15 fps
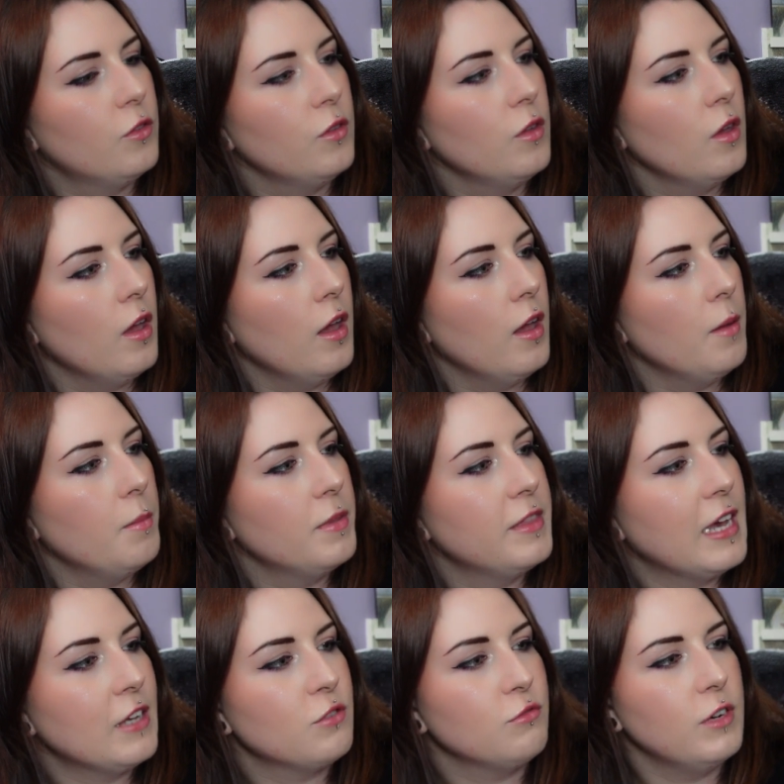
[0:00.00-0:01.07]
But
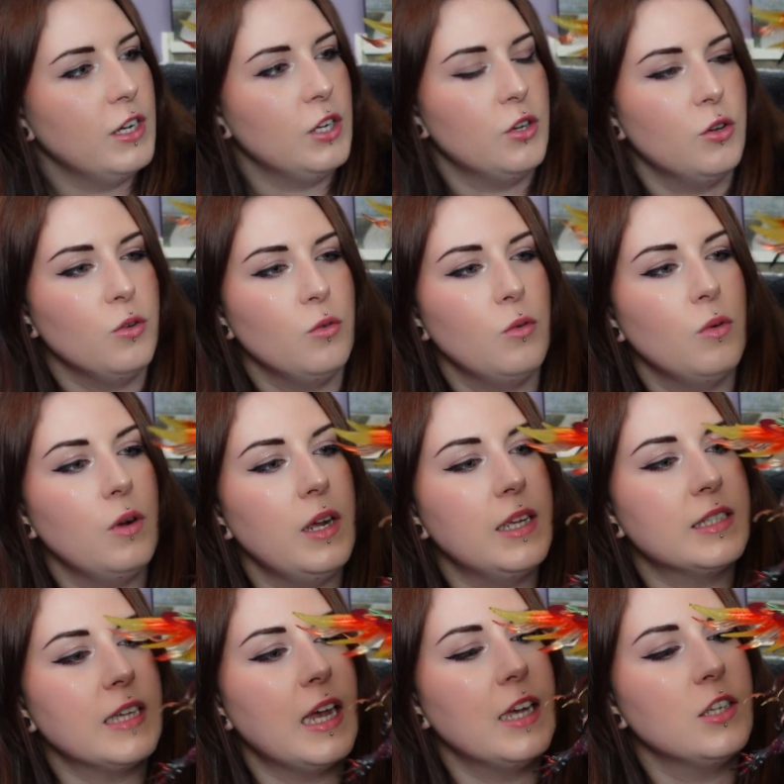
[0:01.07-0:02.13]
that's really cool. It's
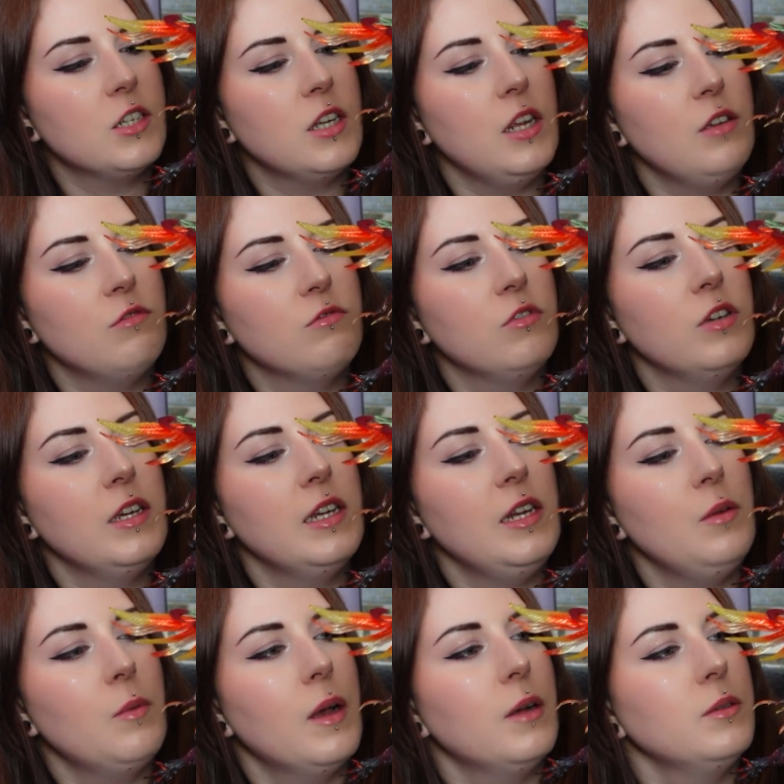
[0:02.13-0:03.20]
actually really
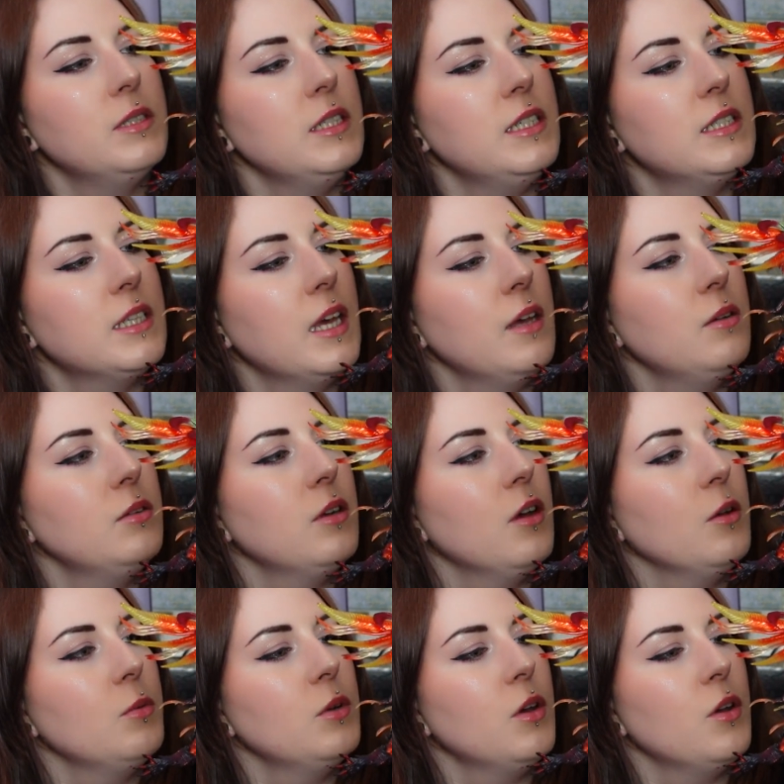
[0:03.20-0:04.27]
well detailed, I
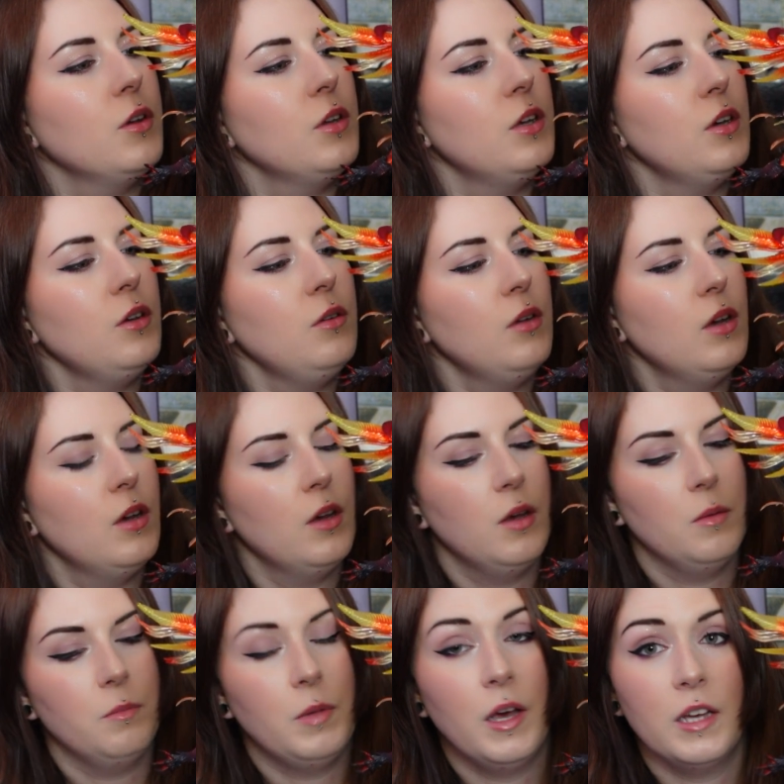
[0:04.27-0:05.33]
would argue.
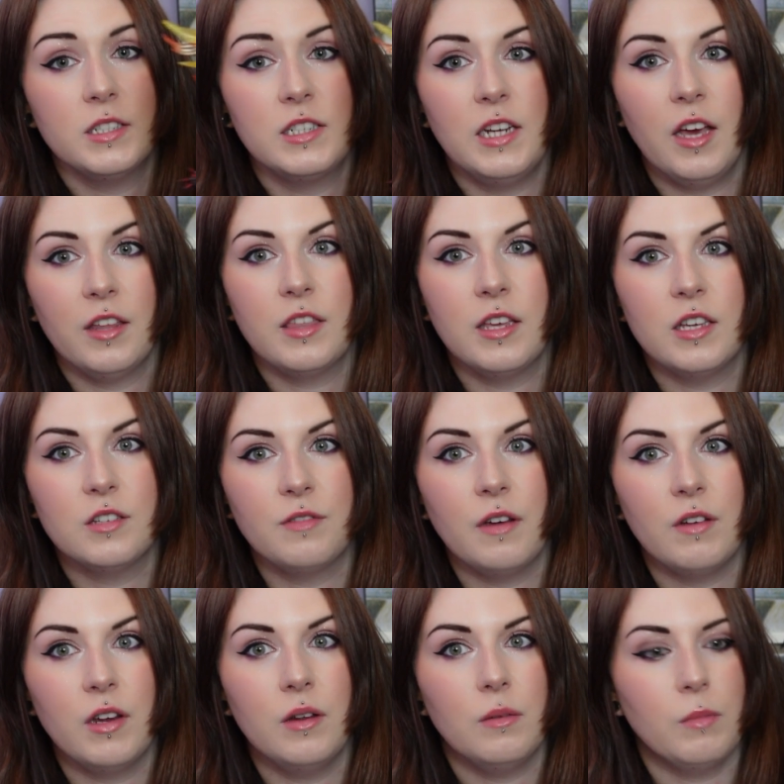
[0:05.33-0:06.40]
Personally, I think it's
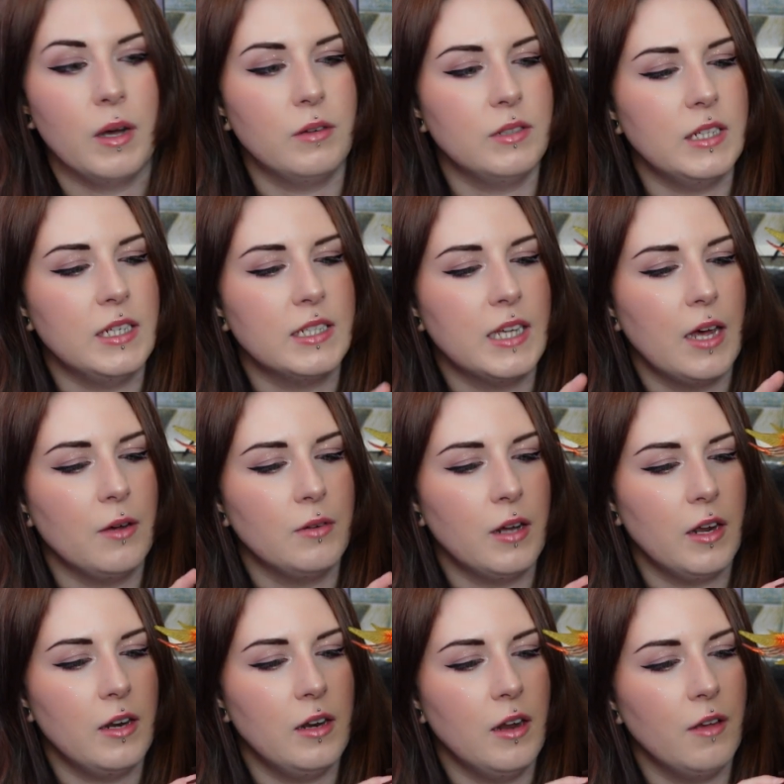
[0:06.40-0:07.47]
very well detailed. I
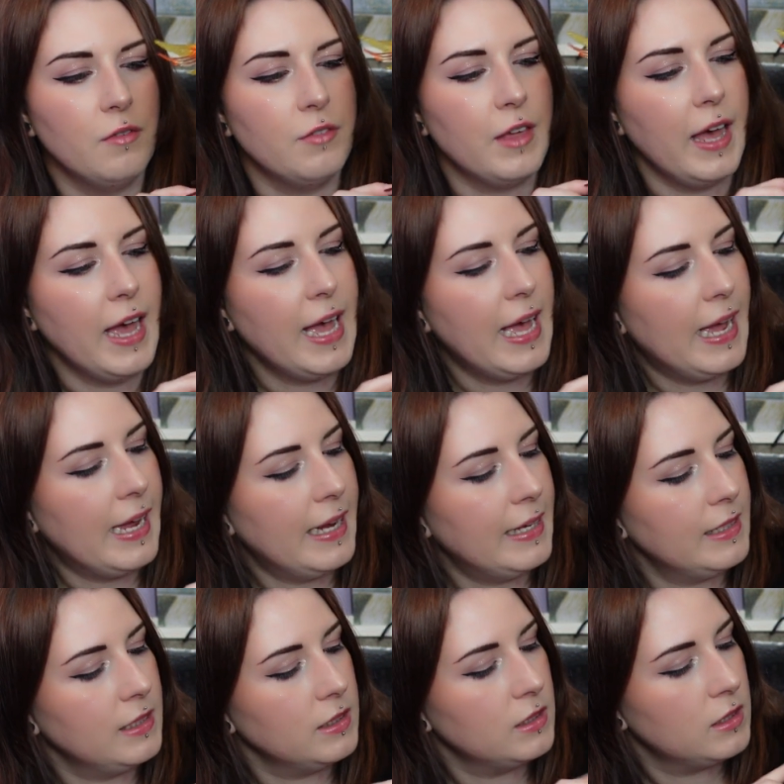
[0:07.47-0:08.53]
love the
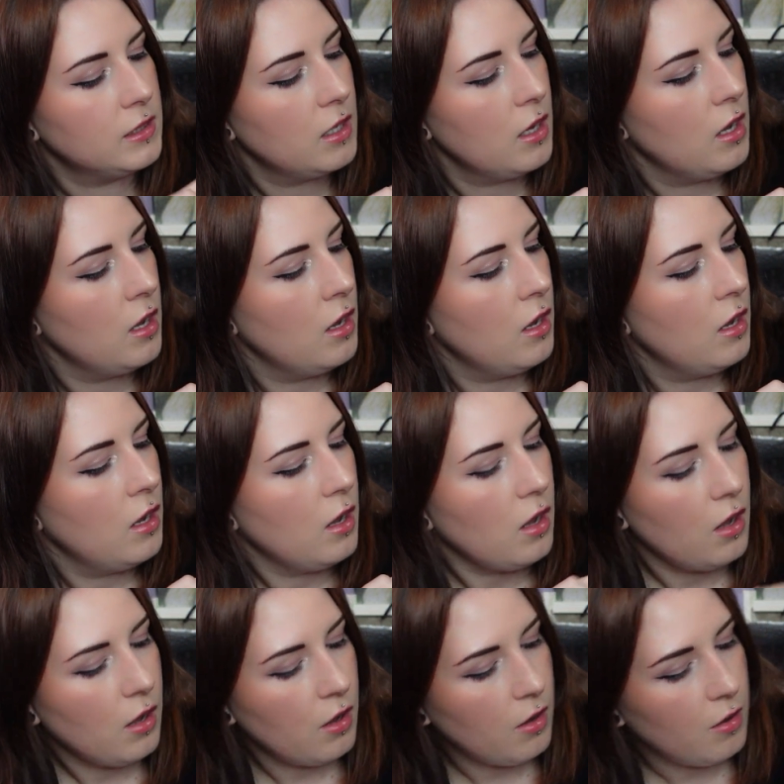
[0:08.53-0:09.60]
hands.
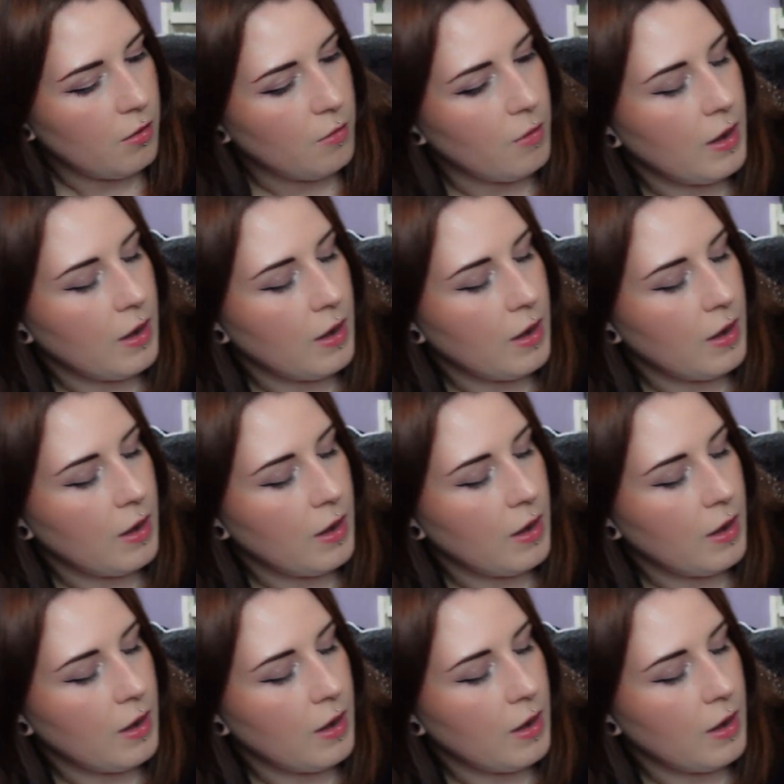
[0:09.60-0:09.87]
Oh,